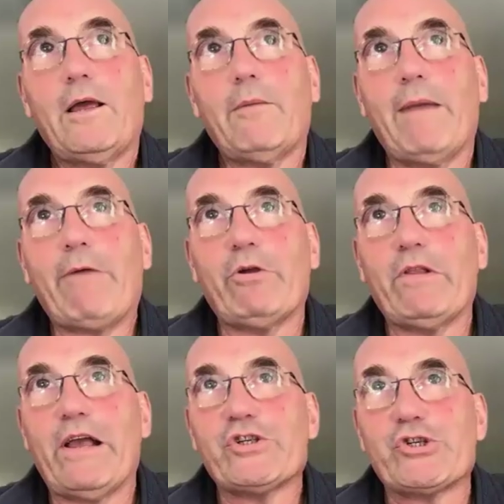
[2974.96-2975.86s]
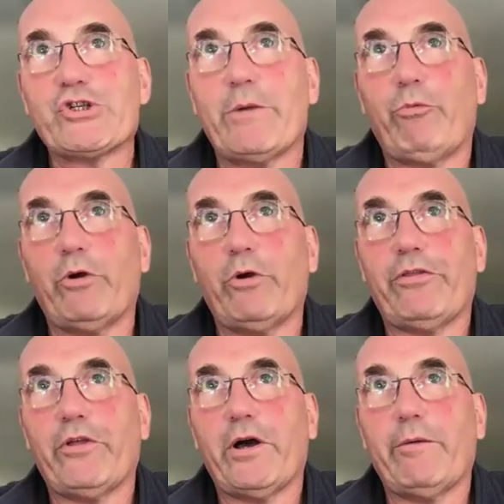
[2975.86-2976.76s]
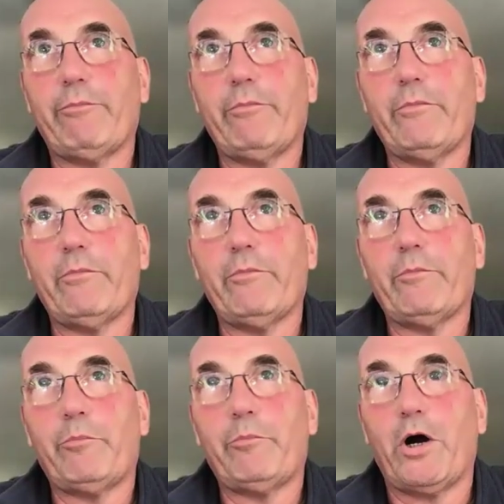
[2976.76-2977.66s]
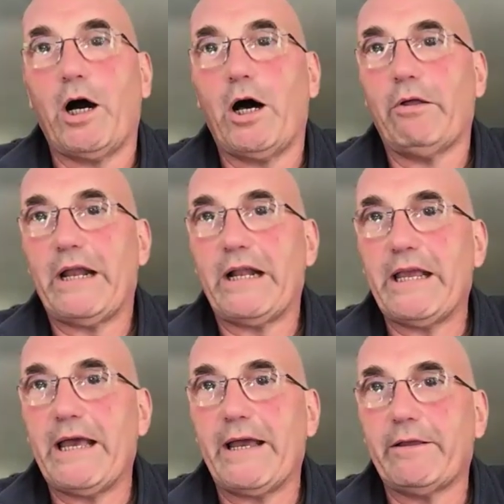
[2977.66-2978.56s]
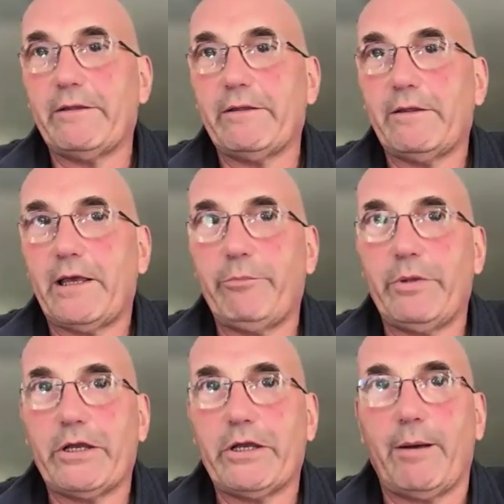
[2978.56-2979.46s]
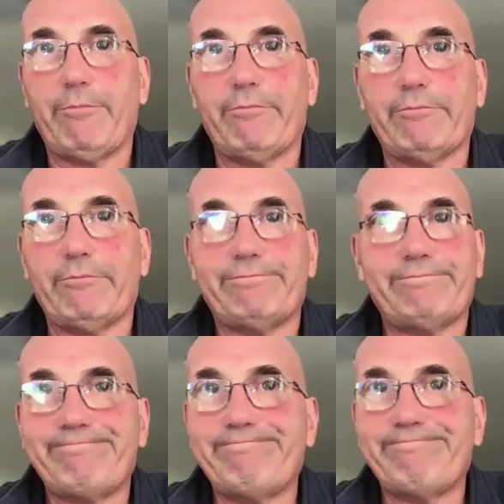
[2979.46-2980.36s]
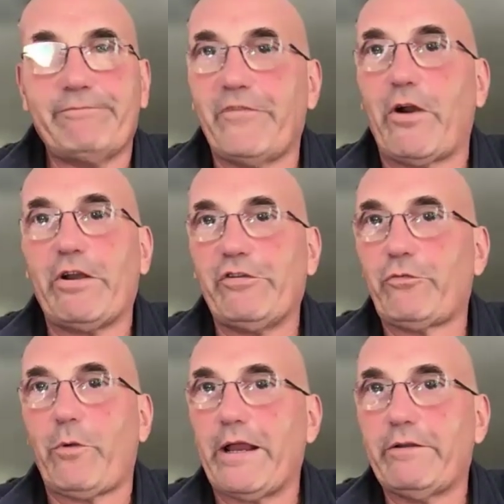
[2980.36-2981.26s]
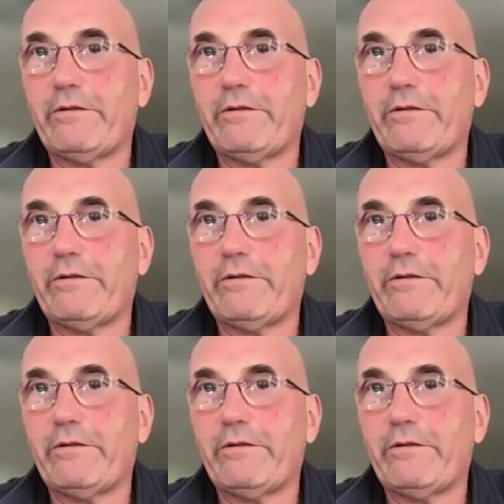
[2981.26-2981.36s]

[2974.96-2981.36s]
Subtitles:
My relationship with Paul and Oleg had become very strained.